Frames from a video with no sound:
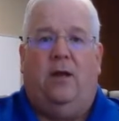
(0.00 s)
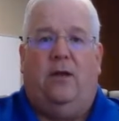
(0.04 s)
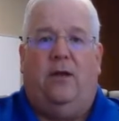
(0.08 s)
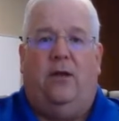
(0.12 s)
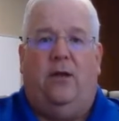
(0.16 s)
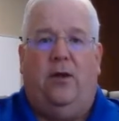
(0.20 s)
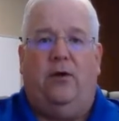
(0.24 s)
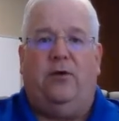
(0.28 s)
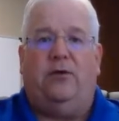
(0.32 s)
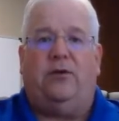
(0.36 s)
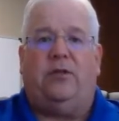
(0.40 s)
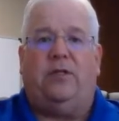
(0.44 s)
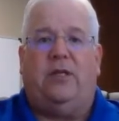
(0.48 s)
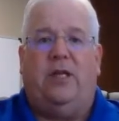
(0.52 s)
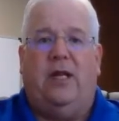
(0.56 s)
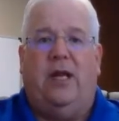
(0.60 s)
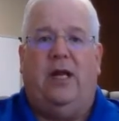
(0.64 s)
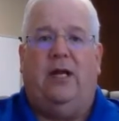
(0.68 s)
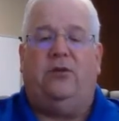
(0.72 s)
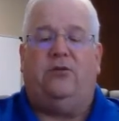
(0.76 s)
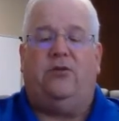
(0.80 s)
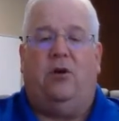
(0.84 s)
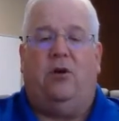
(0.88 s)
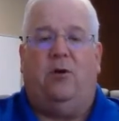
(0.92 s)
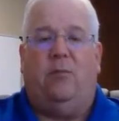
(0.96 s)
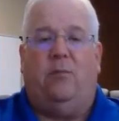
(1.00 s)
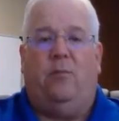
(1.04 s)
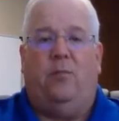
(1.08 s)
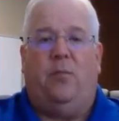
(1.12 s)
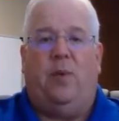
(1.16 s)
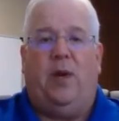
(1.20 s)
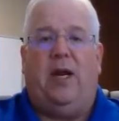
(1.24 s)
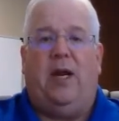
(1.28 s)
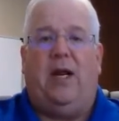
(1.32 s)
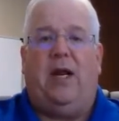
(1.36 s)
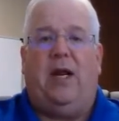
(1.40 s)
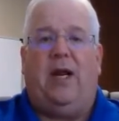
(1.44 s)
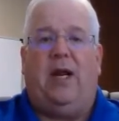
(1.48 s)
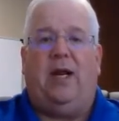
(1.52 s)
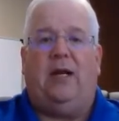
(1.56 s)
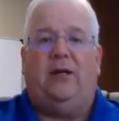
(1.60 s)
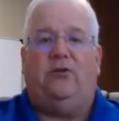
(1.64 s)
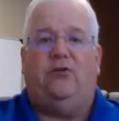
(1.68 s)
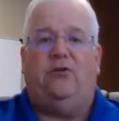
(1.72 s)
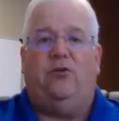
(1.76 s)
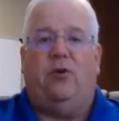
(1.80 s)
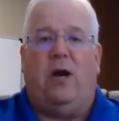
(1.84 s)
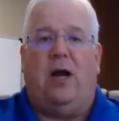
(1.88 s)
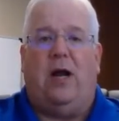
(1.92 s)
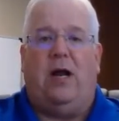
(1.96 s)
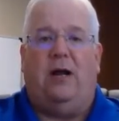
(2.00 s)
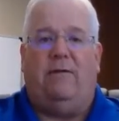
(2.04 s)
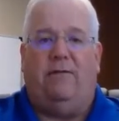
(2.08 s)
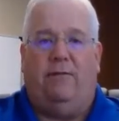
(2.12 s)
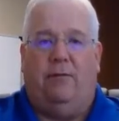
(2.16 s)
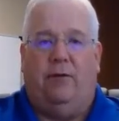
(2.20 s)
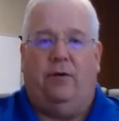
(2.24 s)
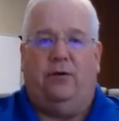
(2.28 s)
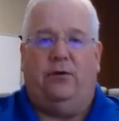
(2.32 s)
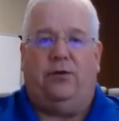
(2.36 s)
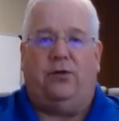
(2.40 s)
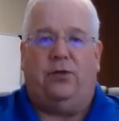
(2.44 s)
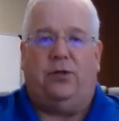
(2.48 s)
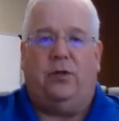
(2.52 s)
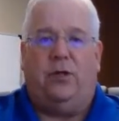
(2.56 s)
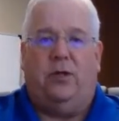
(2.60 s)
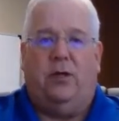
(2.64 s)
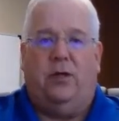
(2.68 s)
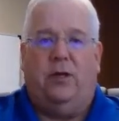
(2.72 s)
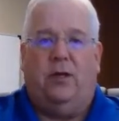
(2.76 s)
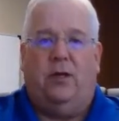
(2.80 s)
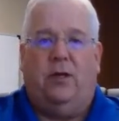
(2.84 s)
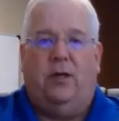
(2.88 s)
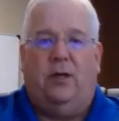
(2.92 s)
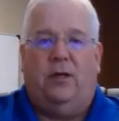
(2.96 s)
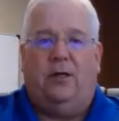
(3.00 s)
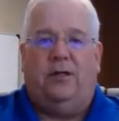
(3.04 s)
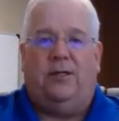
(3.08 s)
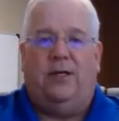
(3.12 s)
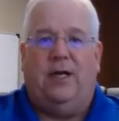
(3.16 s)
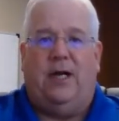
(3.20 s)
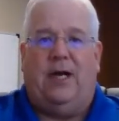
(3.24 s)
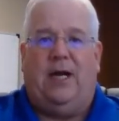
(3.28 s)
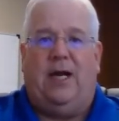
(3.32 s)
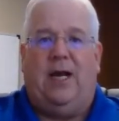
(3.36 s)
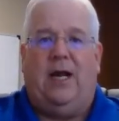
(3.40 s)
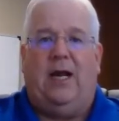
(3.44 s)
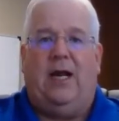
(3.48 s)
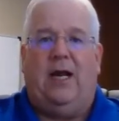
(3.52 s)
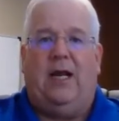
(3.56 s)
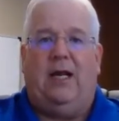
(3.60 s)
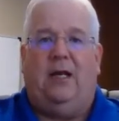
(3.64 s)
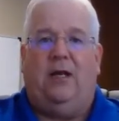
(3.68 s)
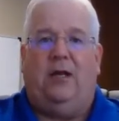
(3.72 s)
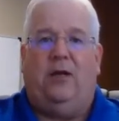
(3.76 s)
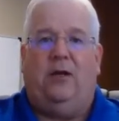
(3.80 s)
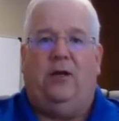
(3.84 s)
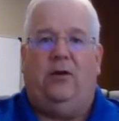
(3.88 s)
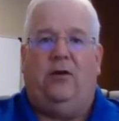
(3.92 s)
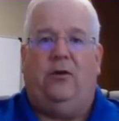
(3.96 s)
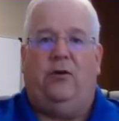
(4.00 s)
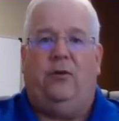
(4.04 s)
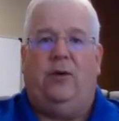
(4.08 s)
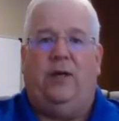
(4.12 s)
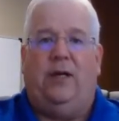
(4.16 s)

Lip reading: Those things are big drivers to getting you